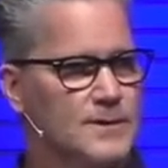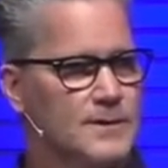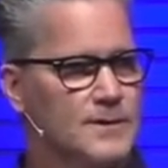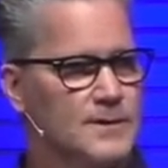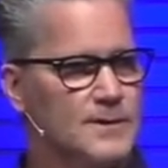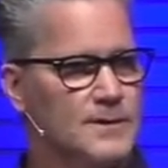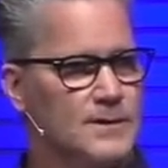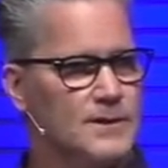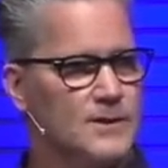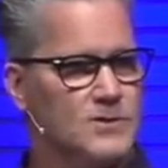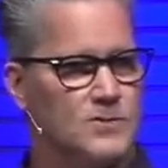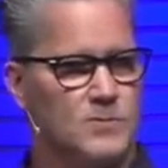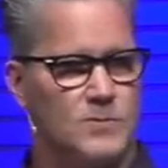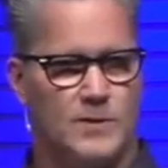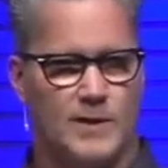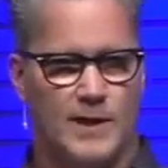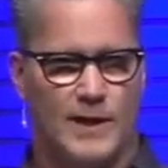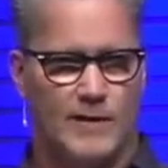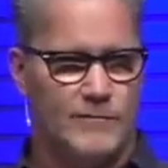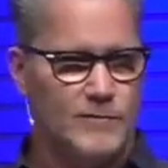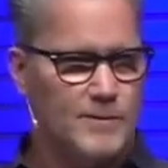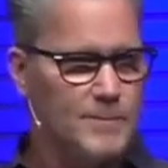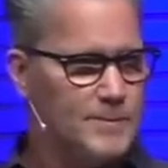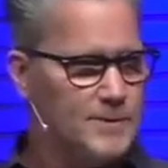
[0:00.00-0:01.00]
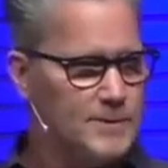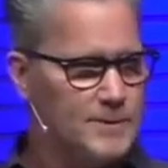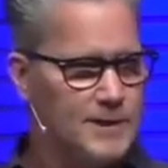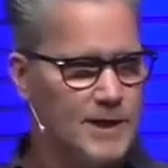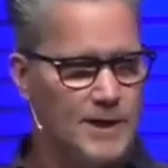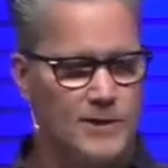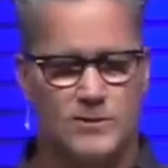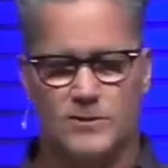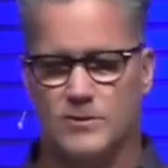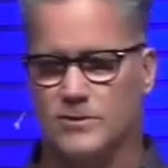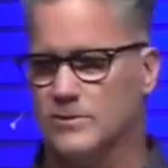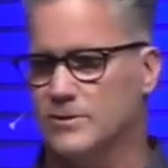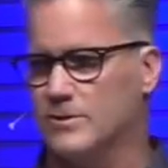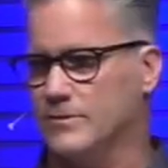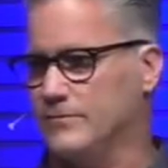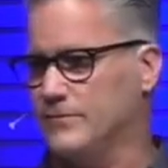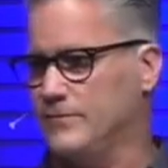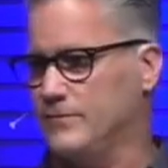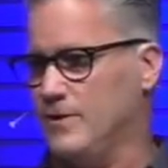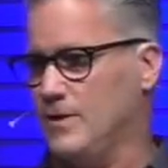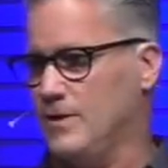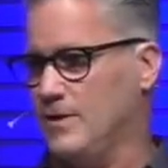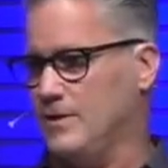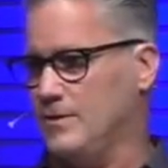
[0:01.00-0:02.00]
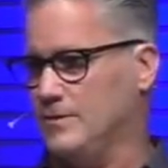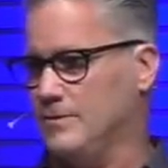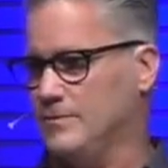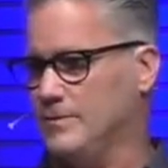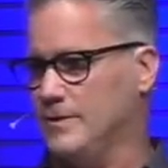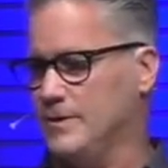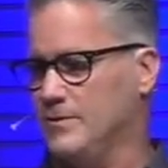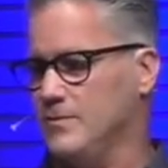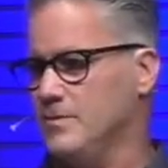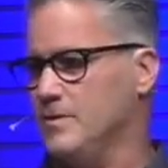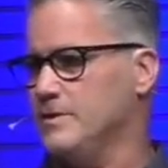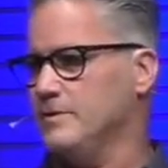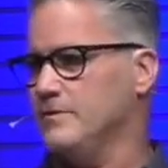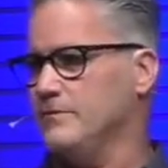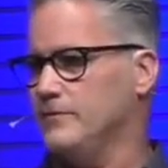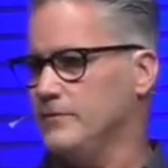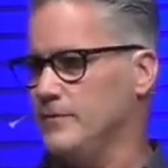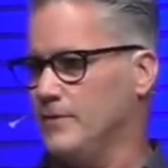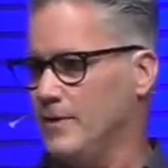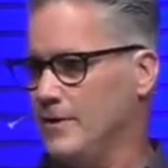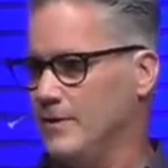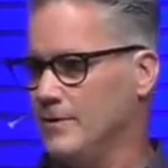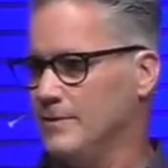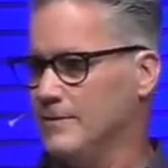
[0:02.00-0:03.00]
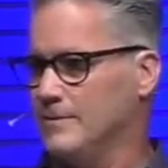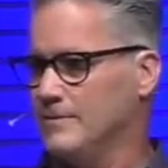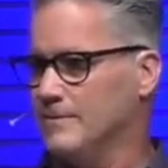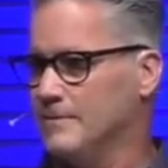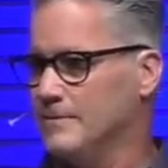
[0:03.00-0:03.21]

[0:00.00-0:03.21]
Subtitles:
Because we have the potential to fall. We don't want to fall.